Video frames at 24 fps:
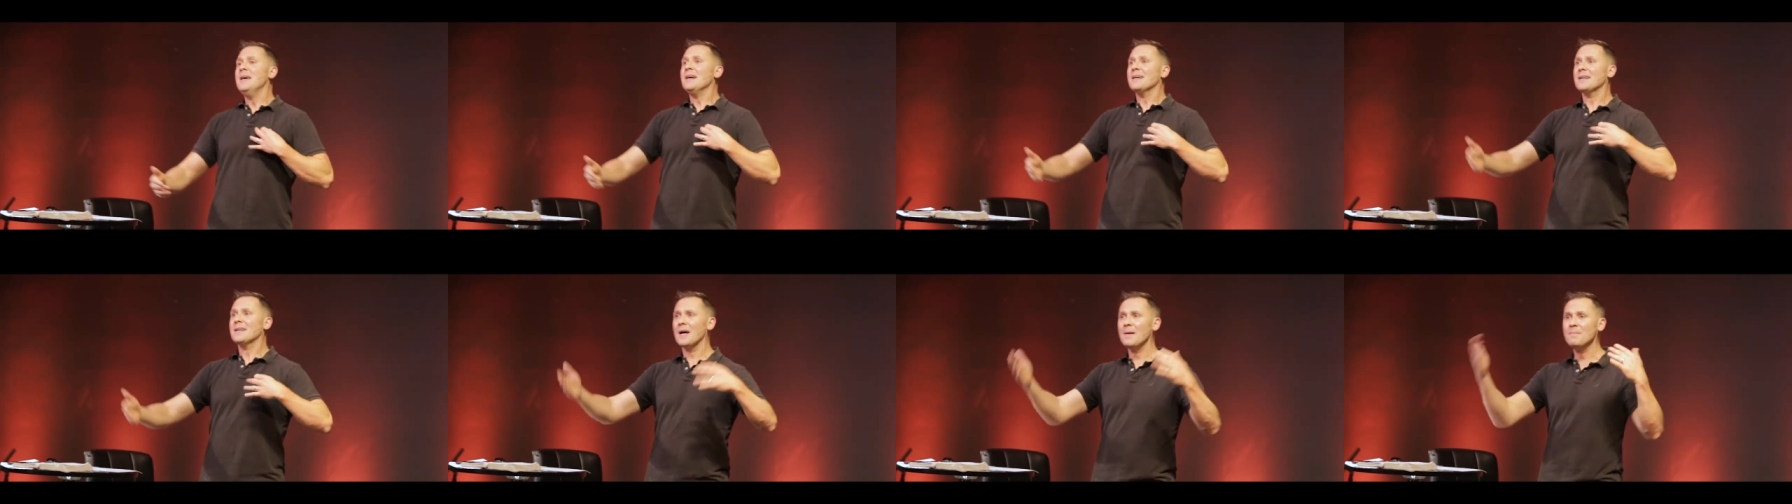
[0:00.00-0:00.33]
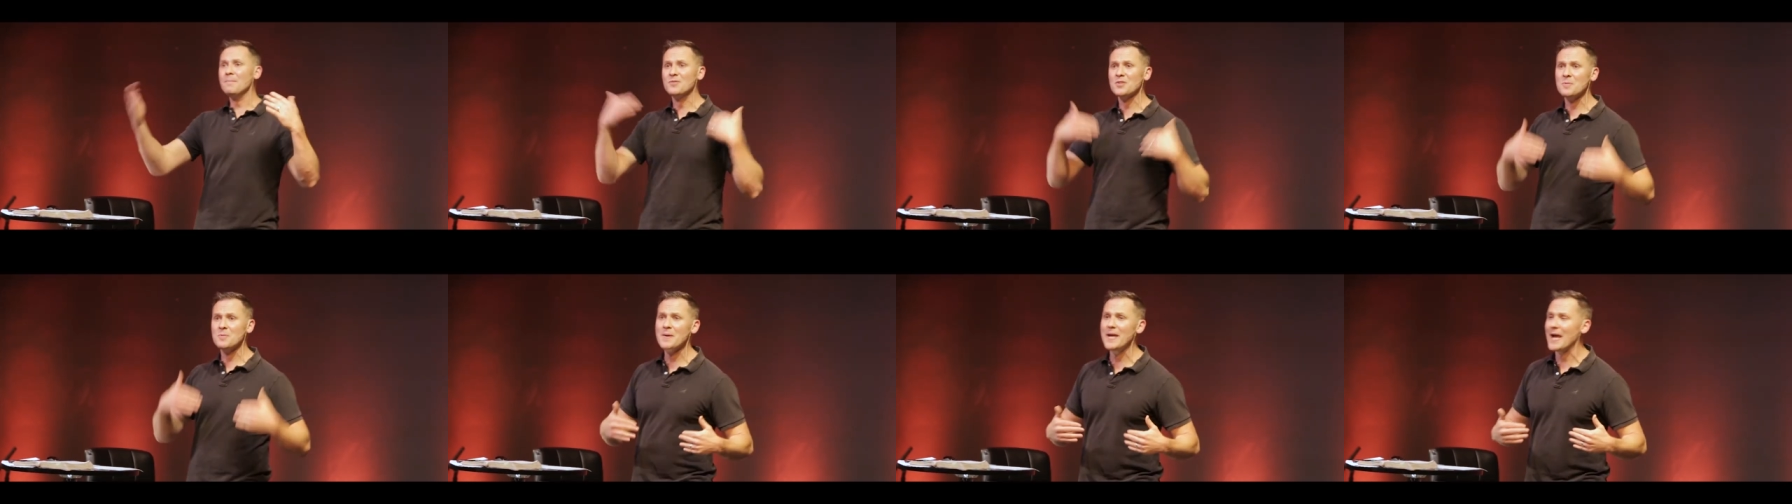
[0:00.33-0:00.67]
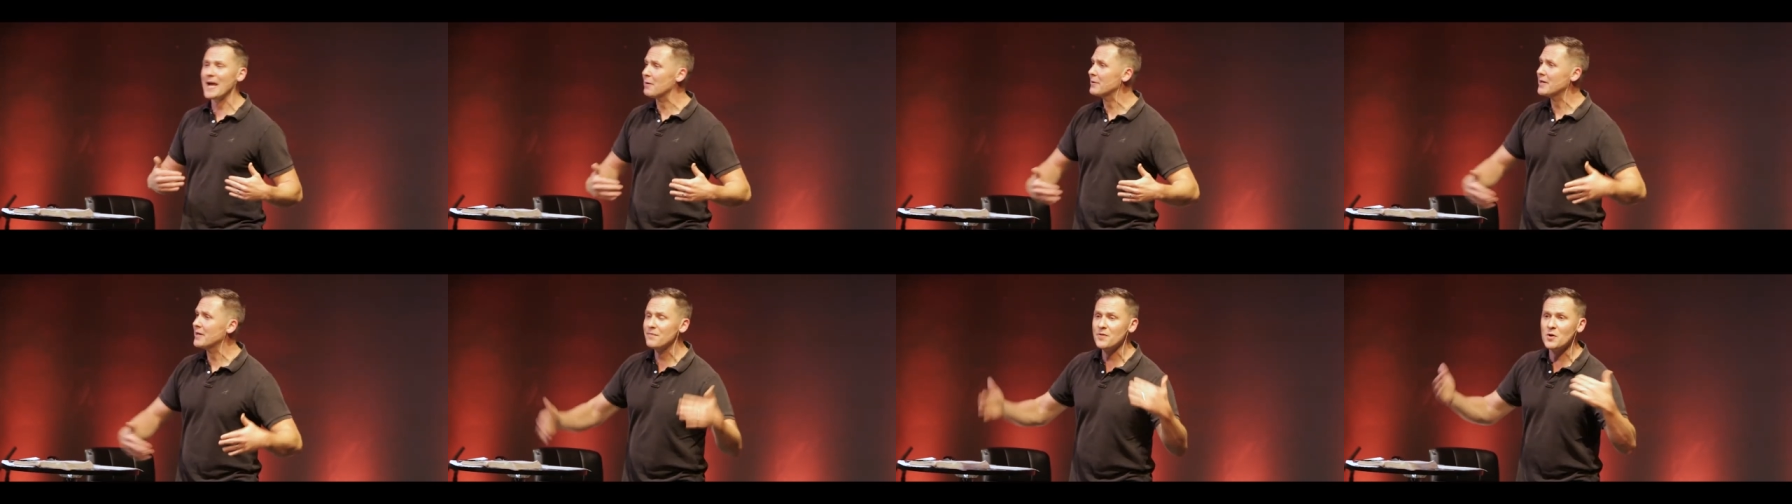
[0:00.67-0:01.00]
come to me,
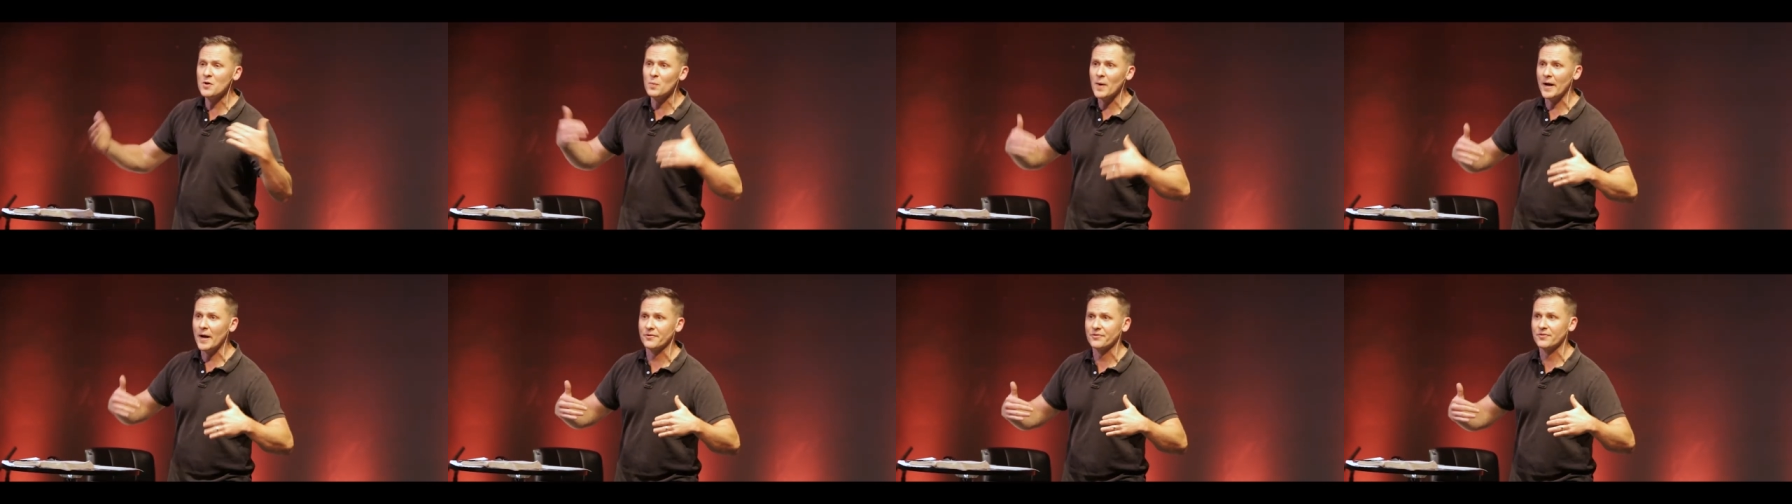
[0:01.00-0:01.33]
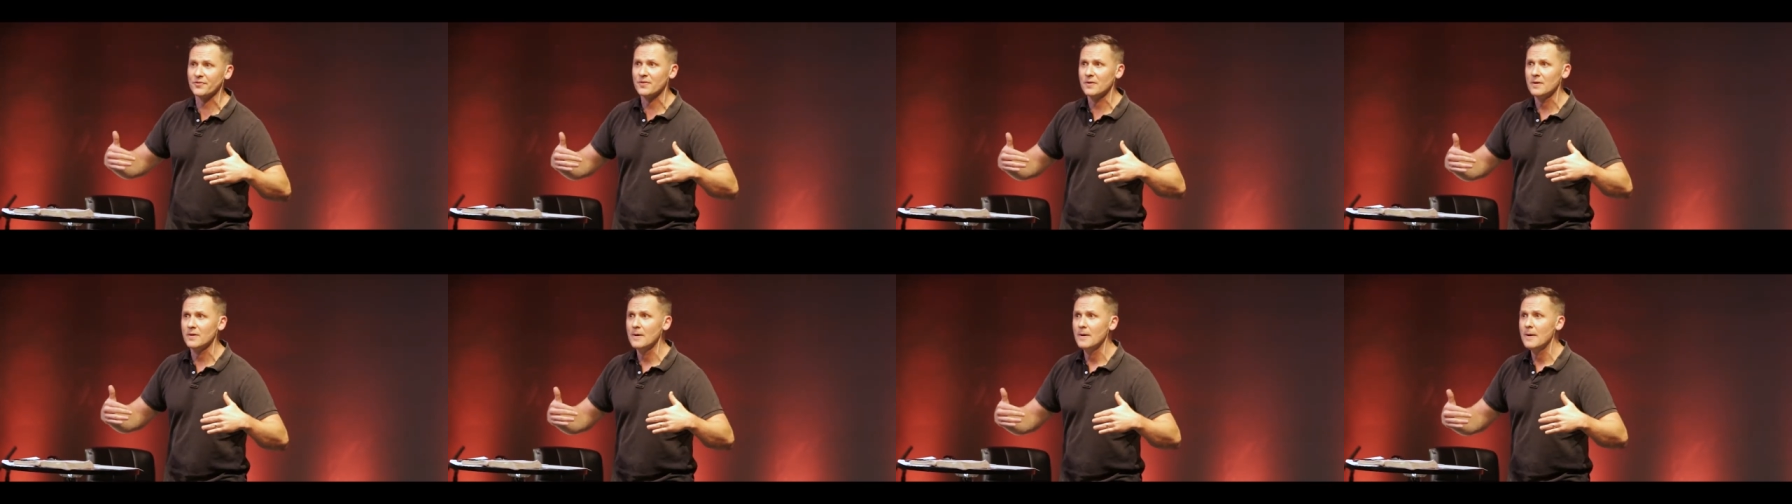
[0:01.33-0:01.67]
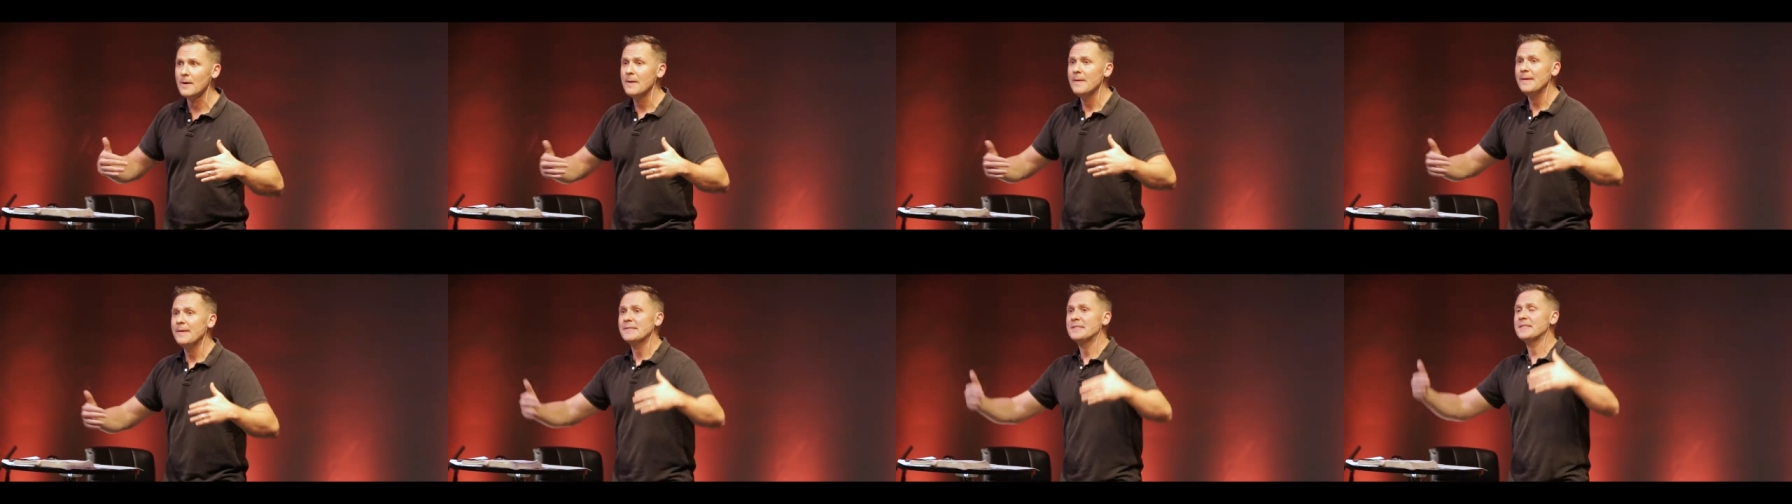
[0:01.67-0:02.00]
I'll give you rest.
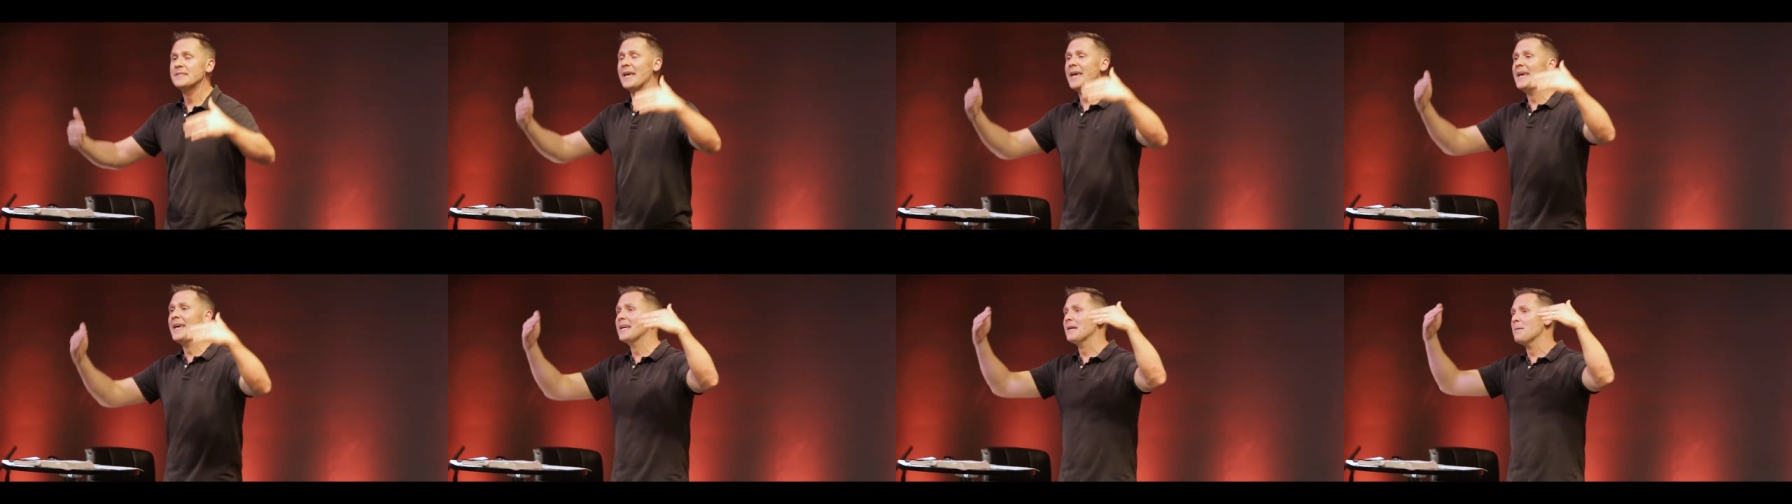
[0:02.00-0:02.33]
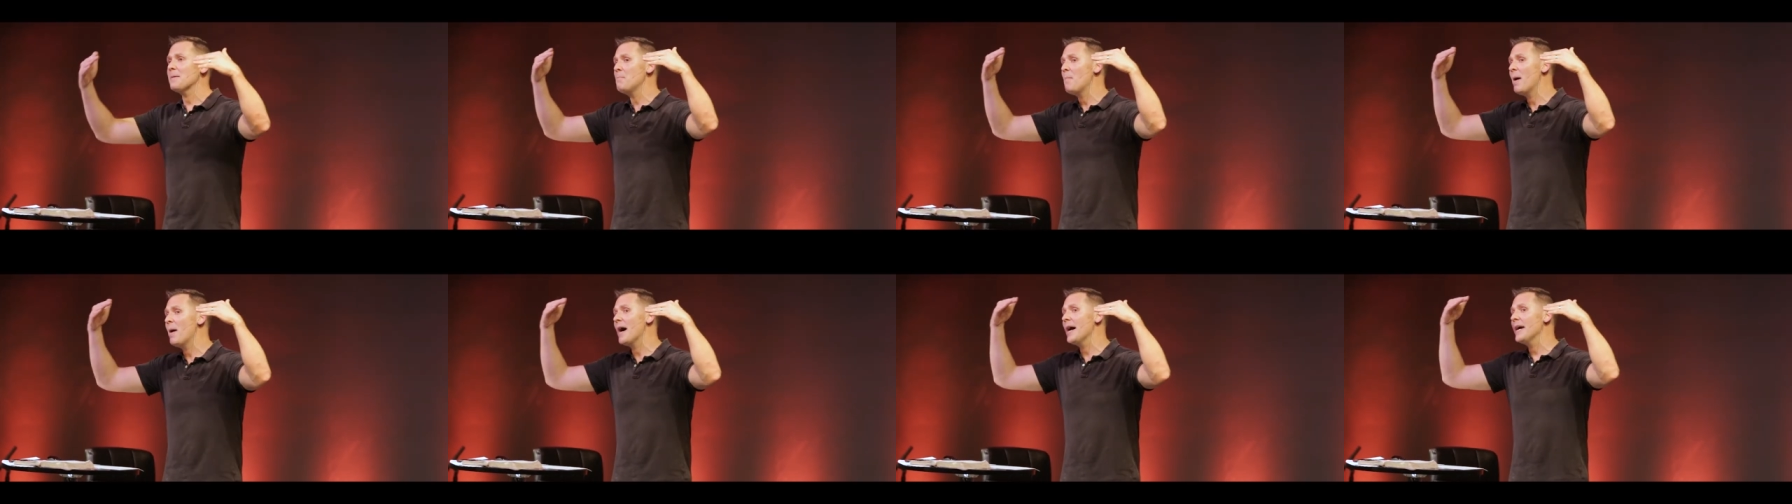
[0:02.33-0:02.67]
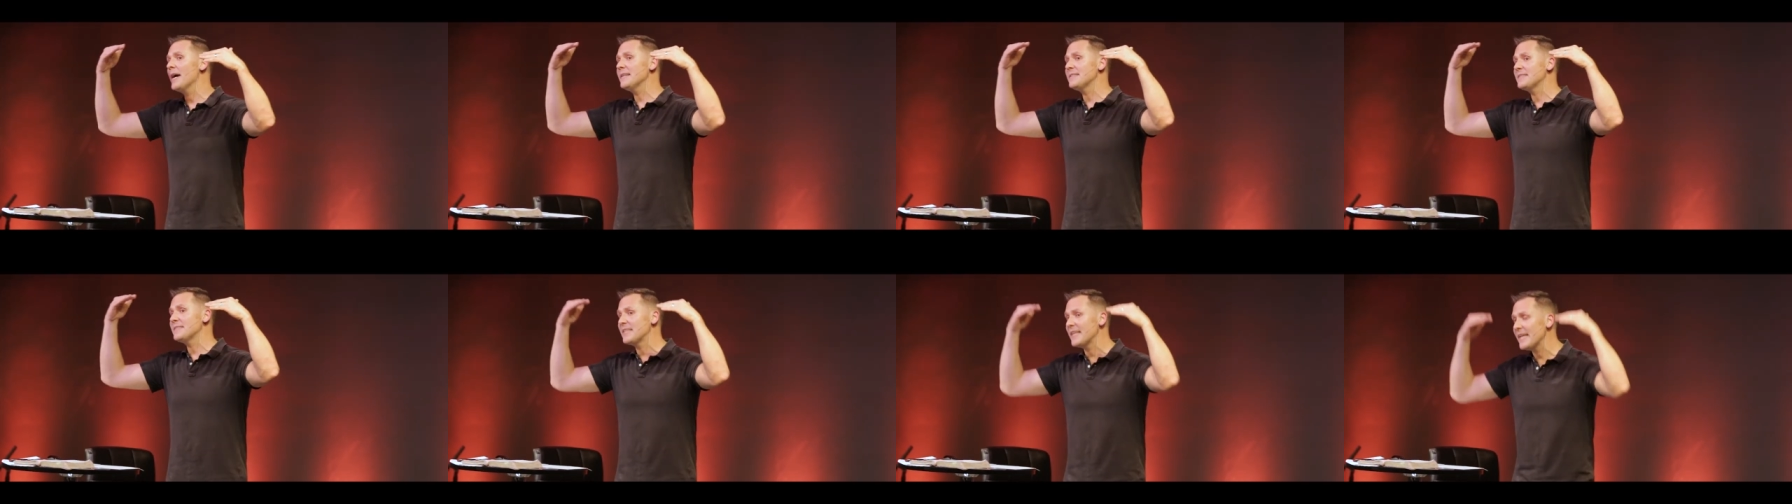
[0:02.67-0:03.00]
Take
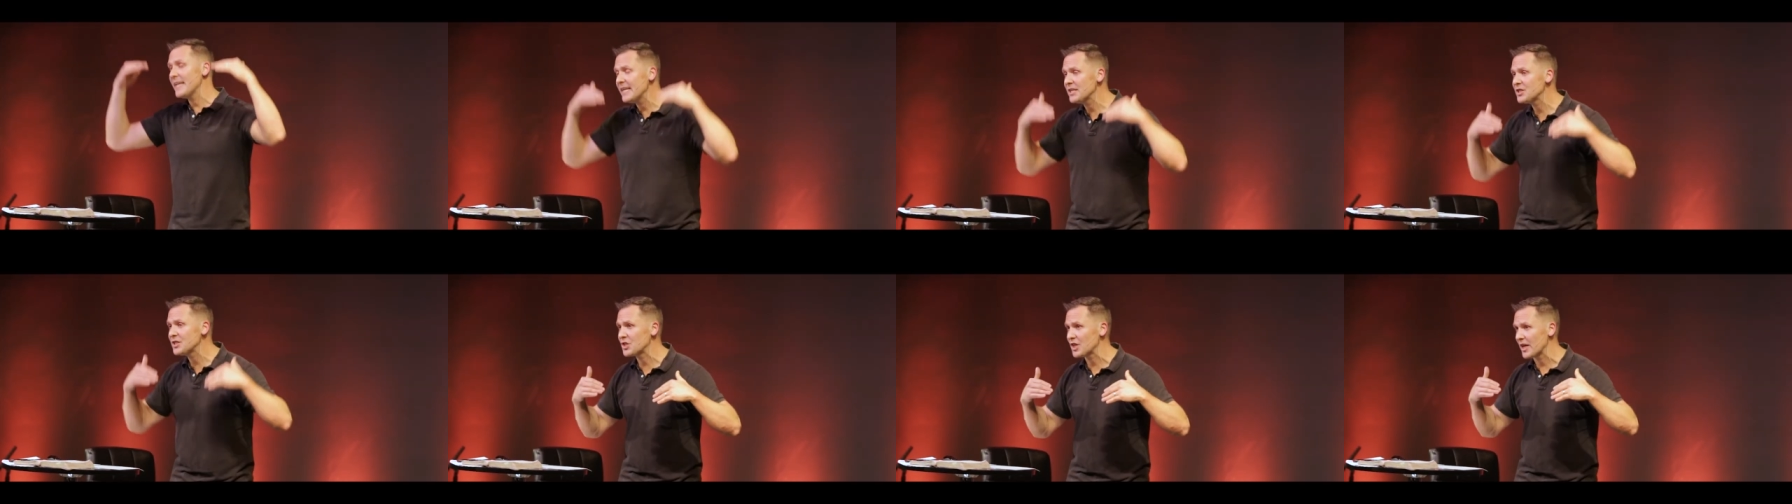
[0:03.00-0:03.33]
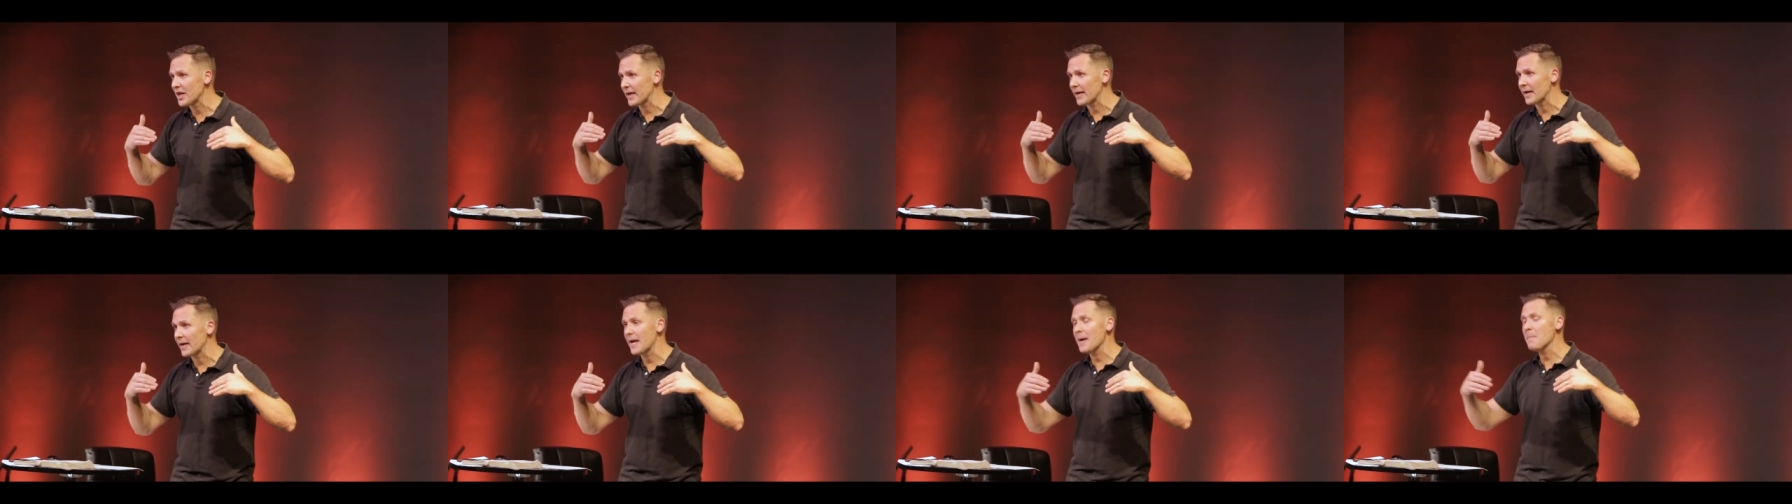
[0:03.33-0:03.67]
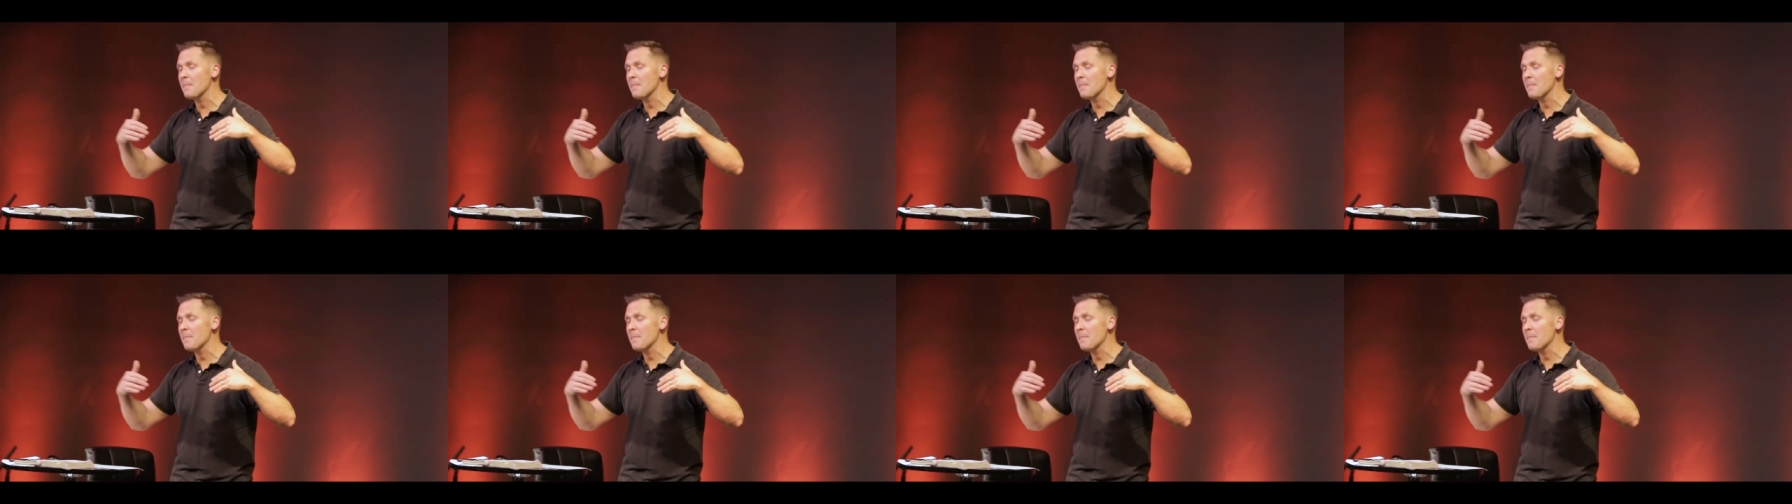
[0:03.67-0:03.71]
my teaching,